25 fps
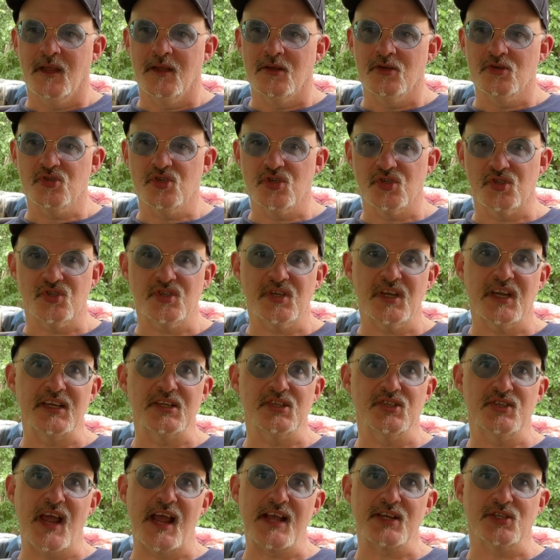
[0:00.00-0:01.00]
just
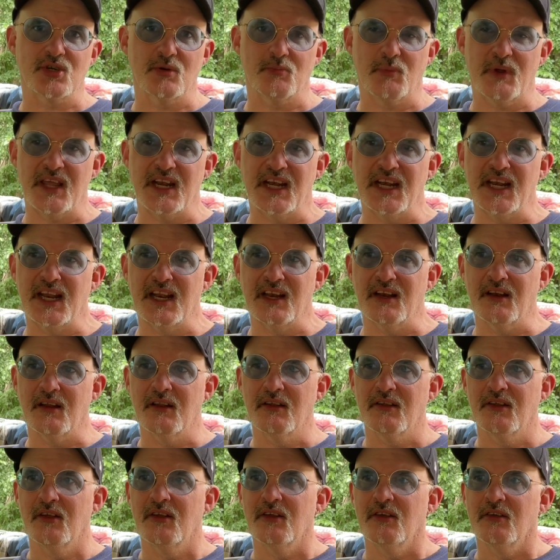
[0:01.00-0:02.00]
exacerbated and
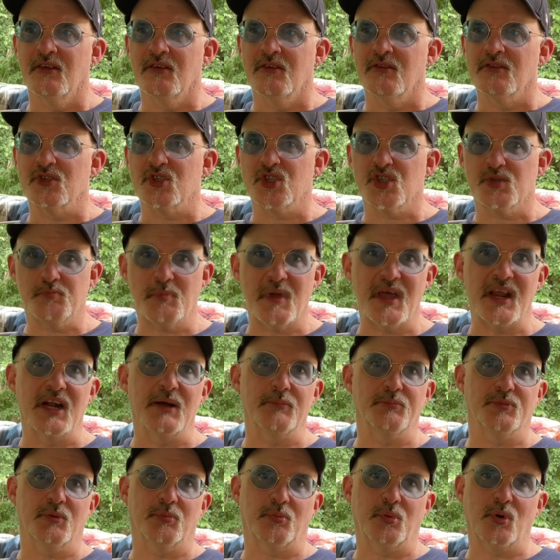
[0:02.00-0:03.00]
sped
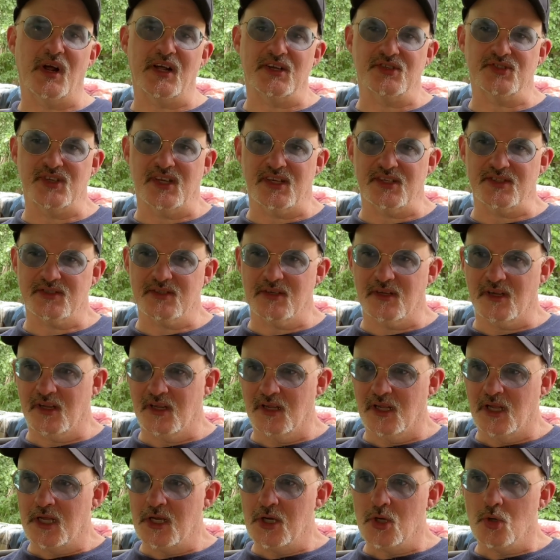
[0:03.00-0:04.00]
up the process.
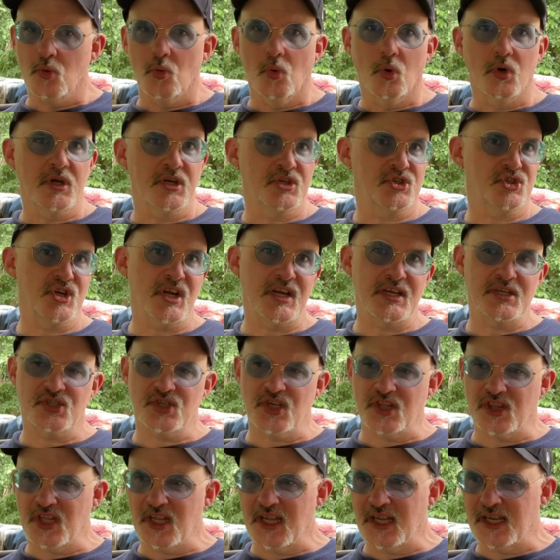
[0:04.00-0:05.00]
Wouldn't have changed a
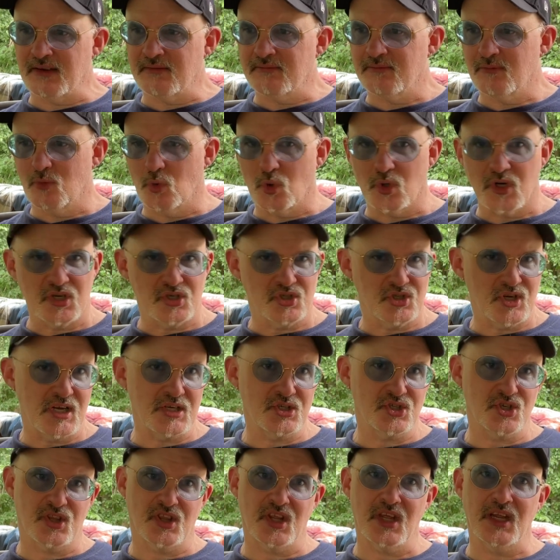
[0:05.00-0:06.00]
thing.
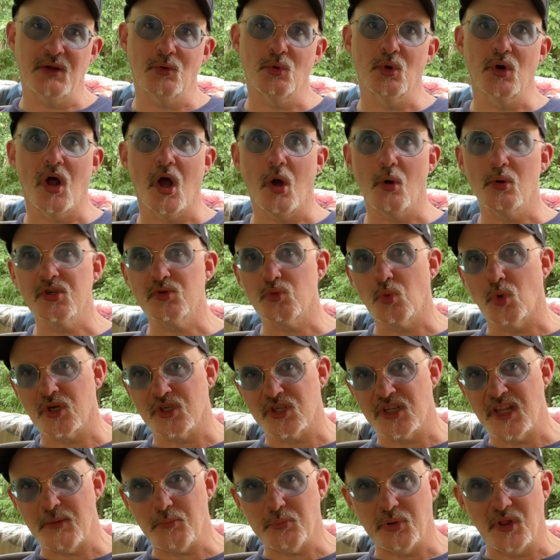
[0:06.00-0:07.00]
Would have always worked
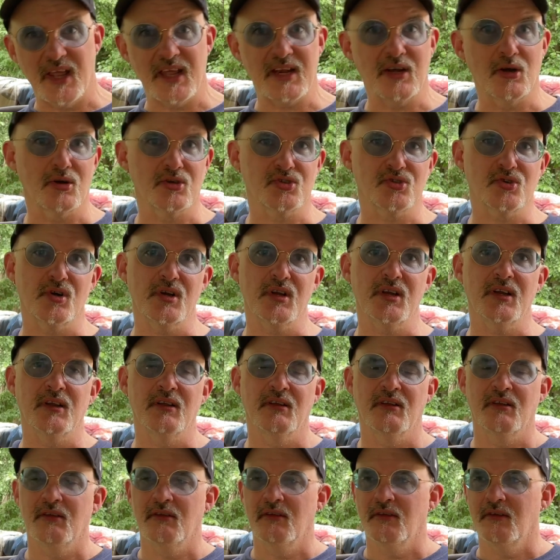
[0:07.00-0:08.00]
at that plant nursery.
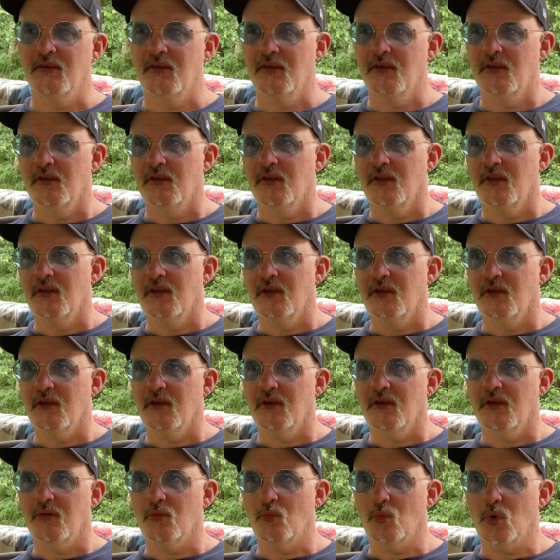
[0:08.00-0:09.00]

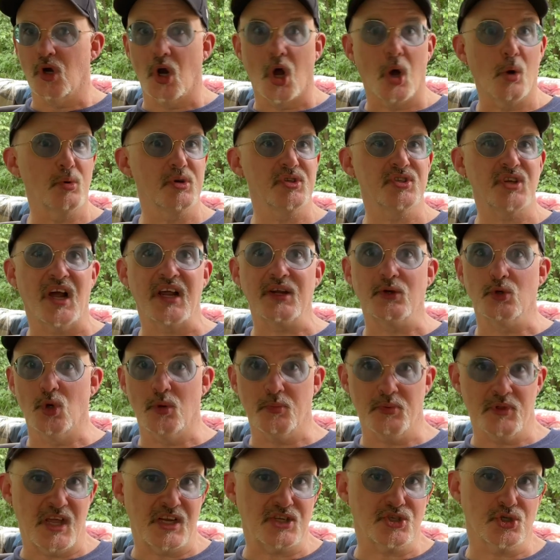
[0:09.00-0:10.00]
I grew up
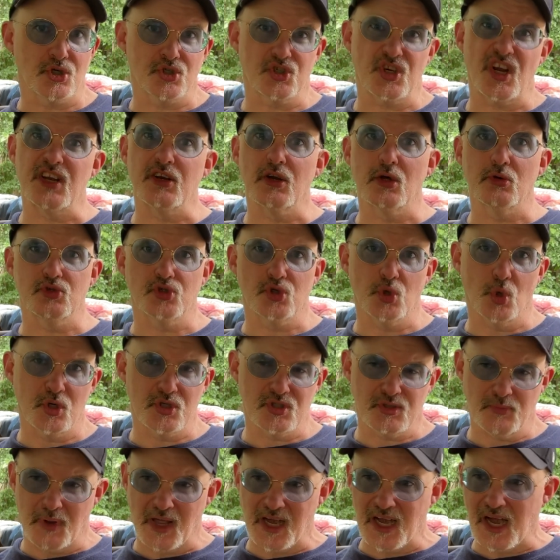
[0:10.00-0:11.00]
in that church. I had no
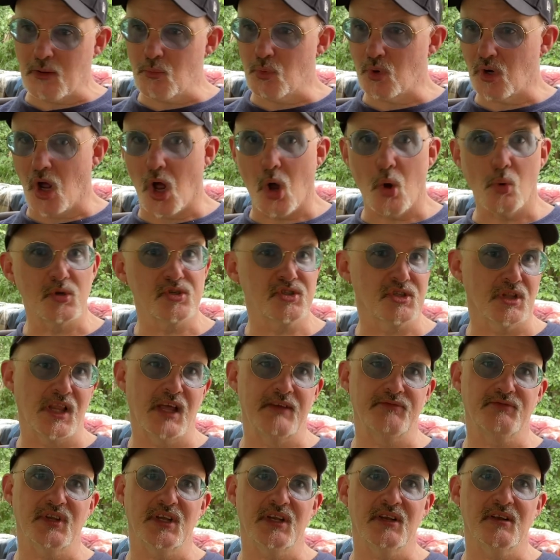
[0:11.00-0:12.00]
choice about it. I would have always
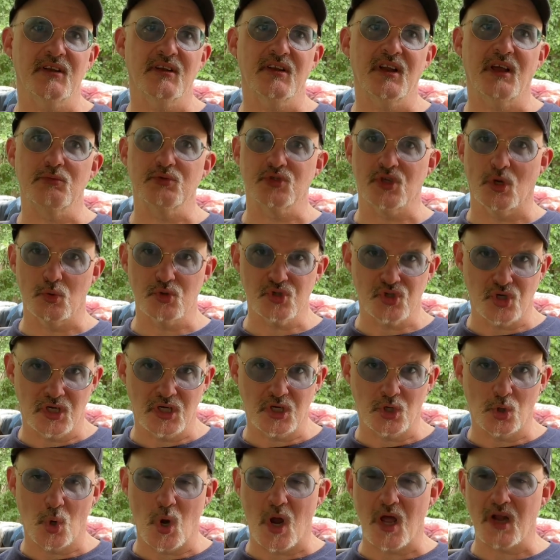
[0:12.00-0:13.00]
left it. I was always going to
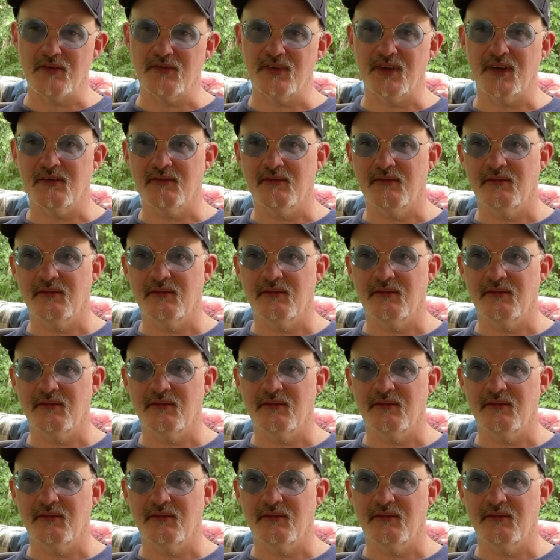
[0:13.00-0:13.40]
grow out of it.